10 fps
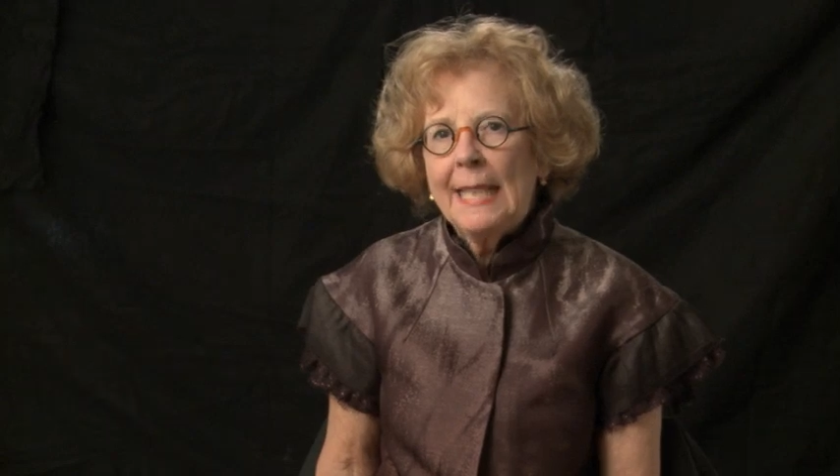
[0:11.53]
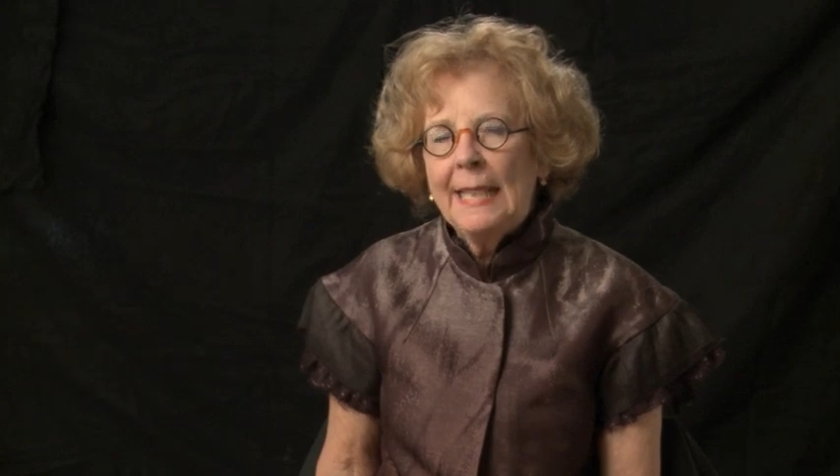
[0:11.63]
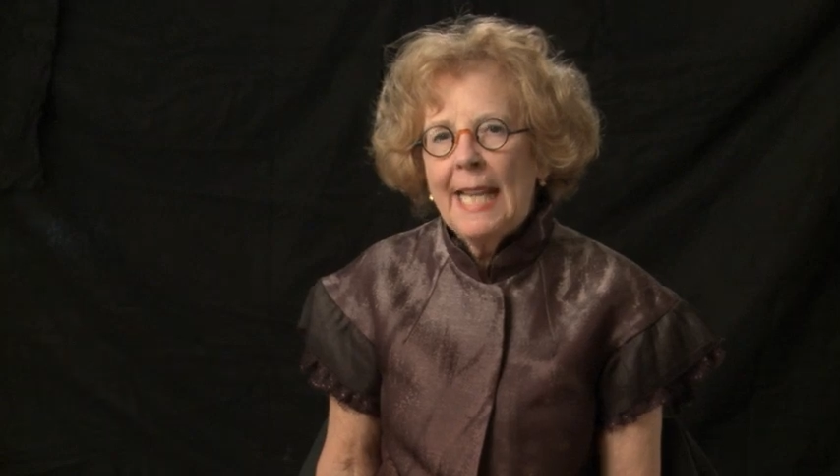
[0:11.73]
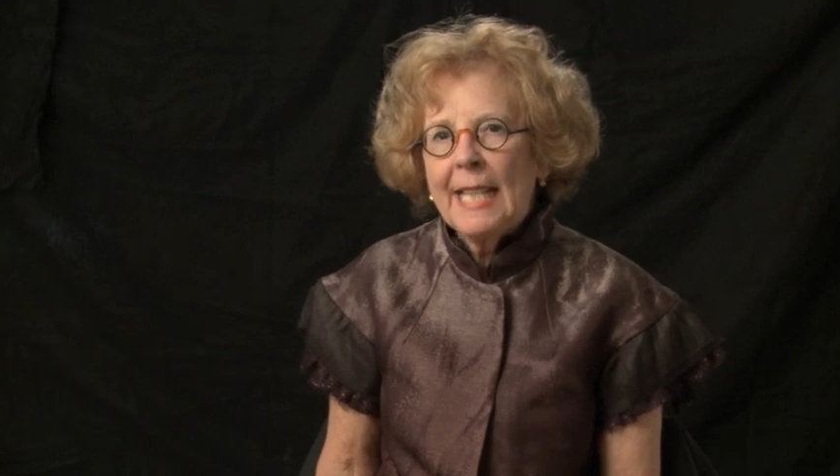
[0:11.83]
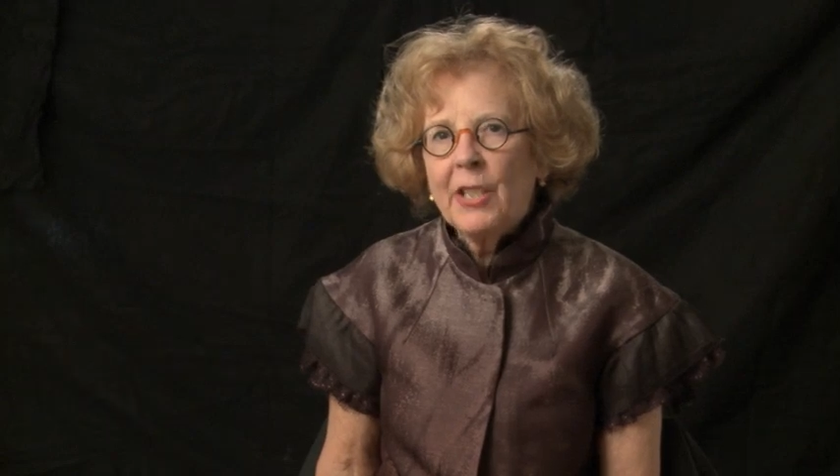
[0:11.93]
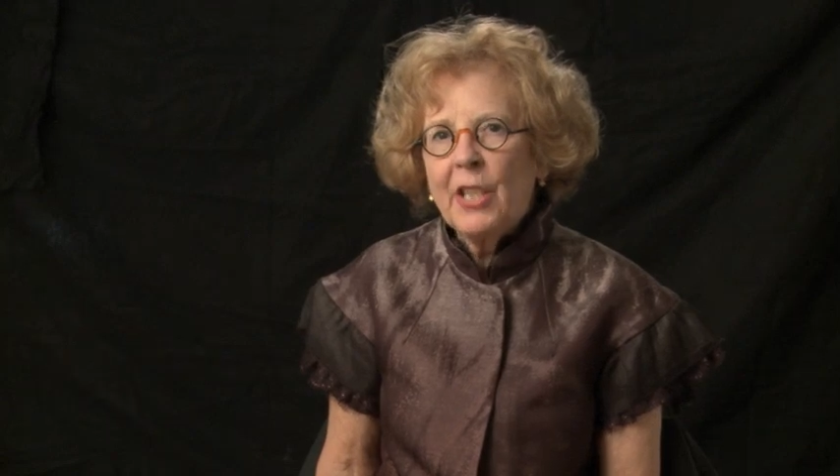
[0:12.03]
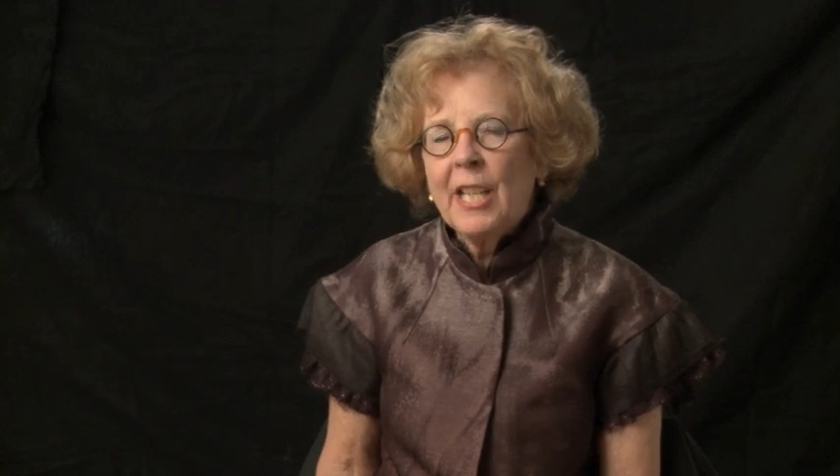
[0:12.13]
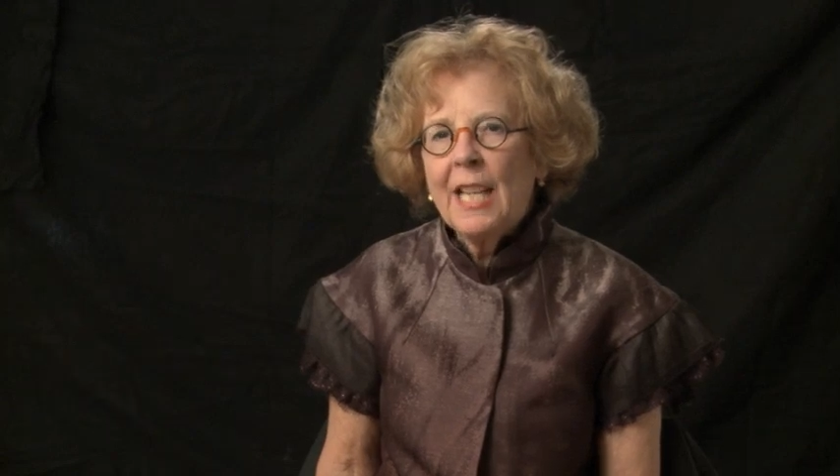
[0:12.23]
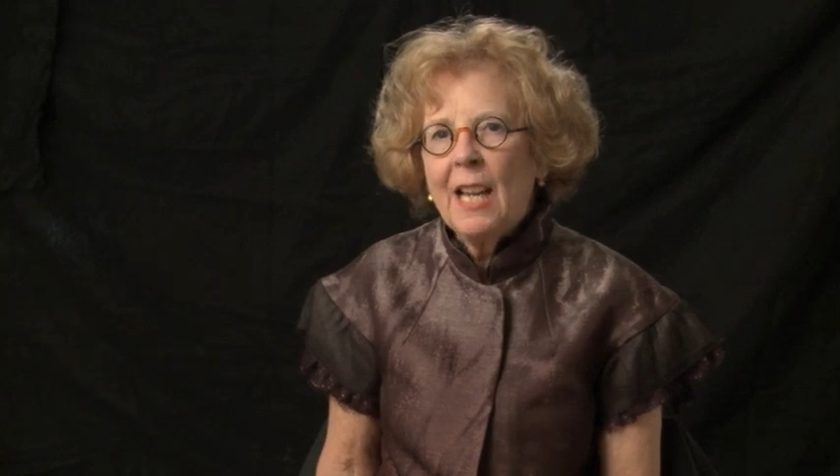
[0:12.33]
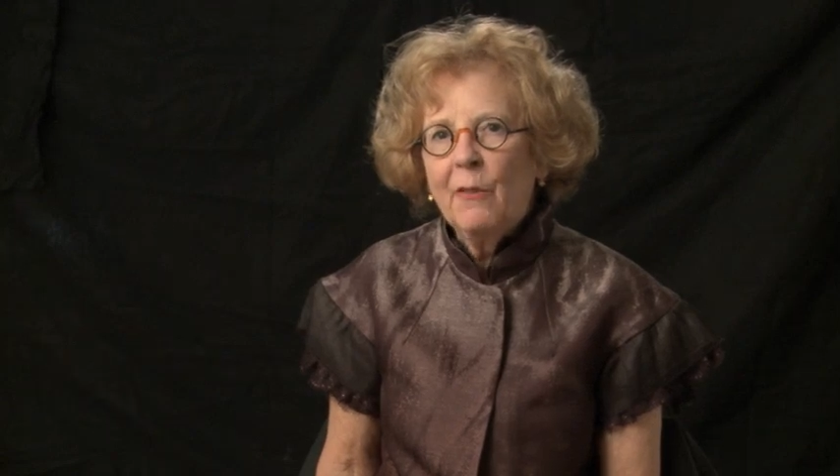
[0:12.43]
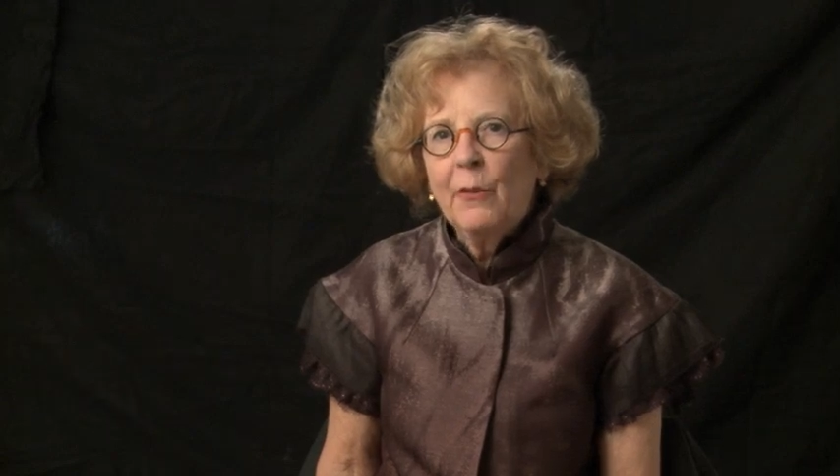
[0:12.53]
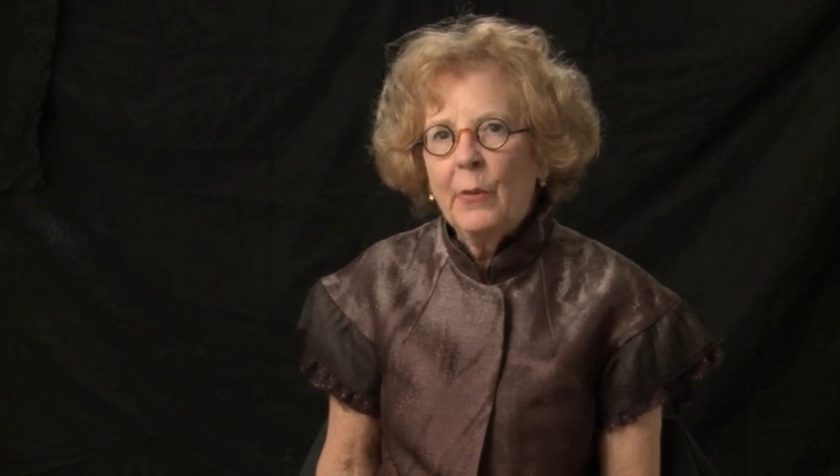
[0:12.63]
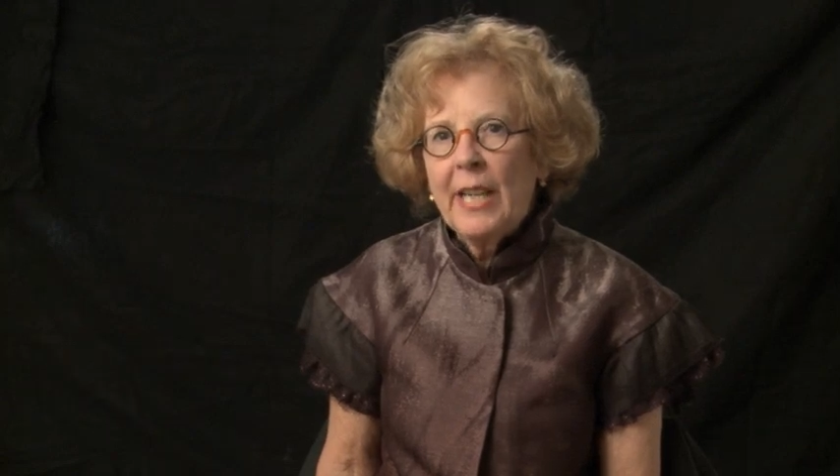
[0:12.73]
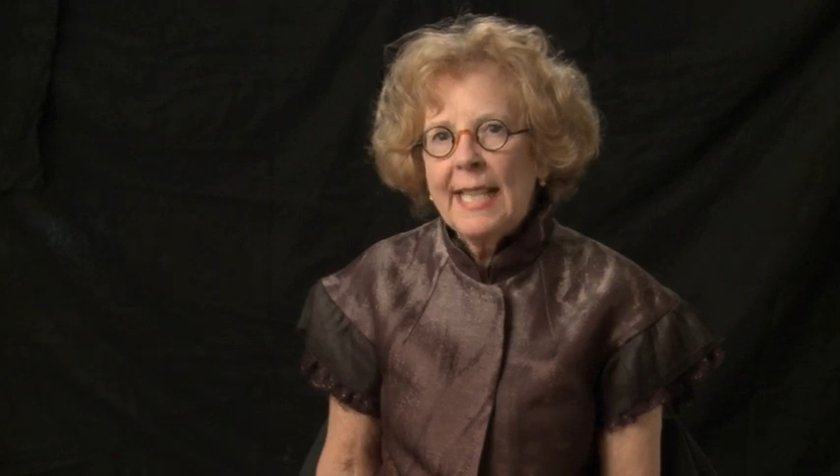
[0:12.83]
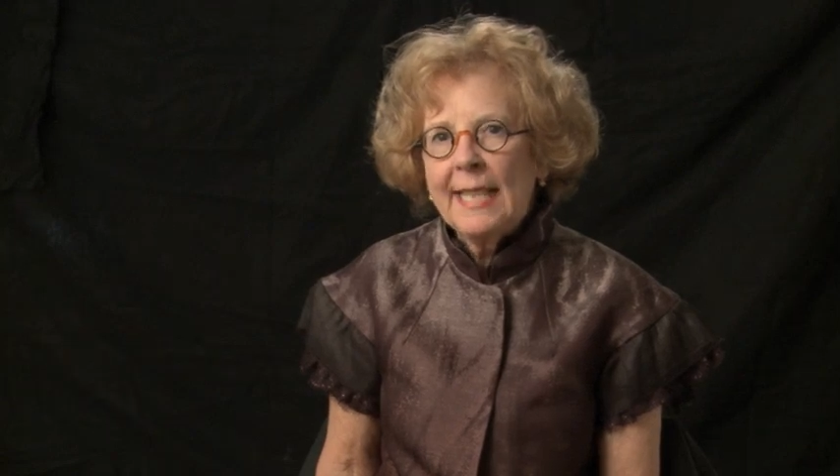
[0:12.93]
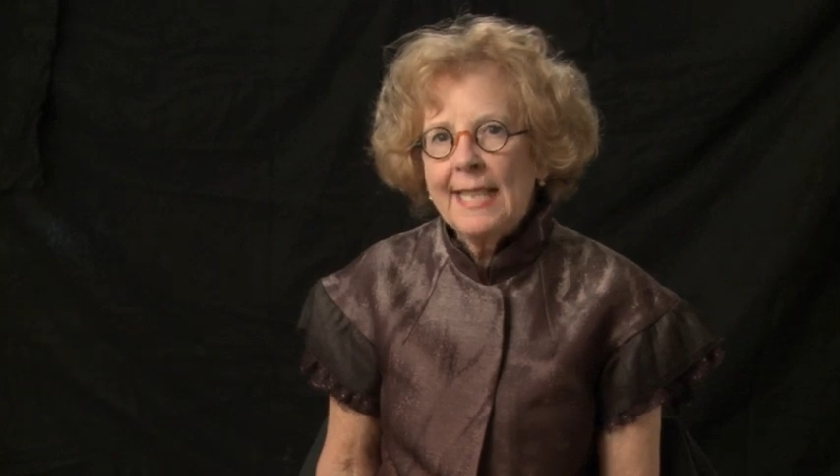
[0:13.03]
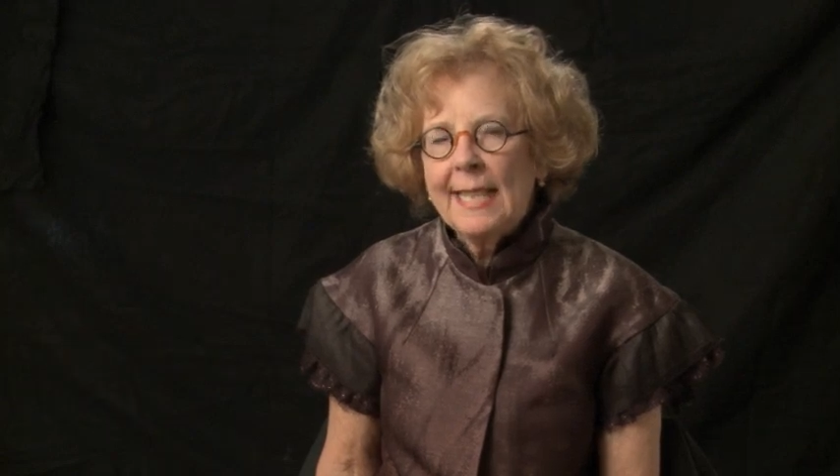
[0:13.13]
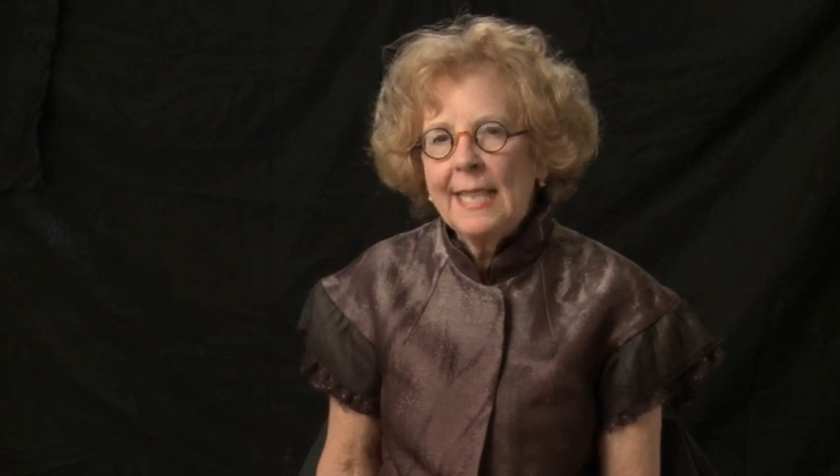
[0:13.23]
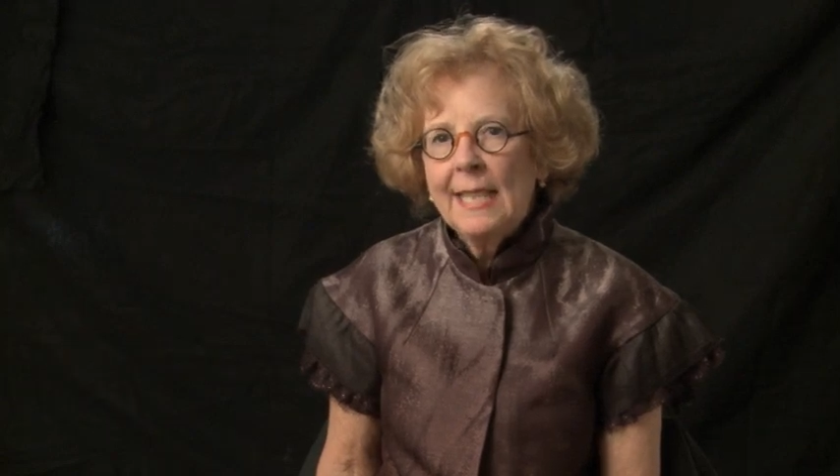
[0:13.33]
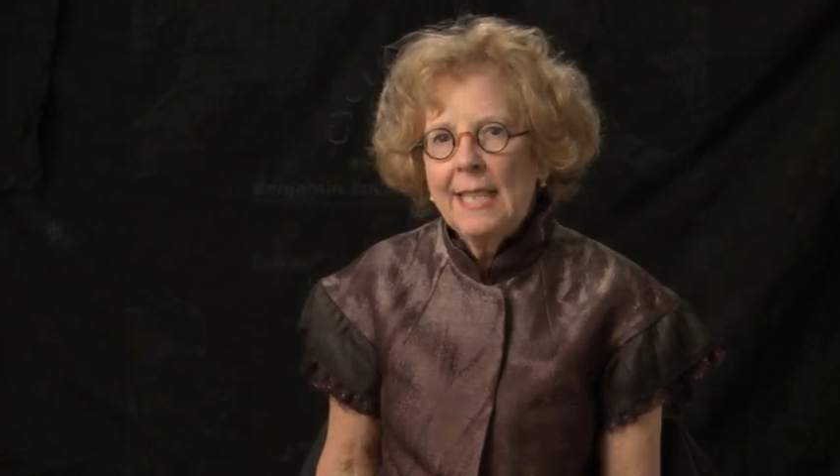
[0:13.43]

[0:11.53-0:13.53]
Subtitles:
collection of rings.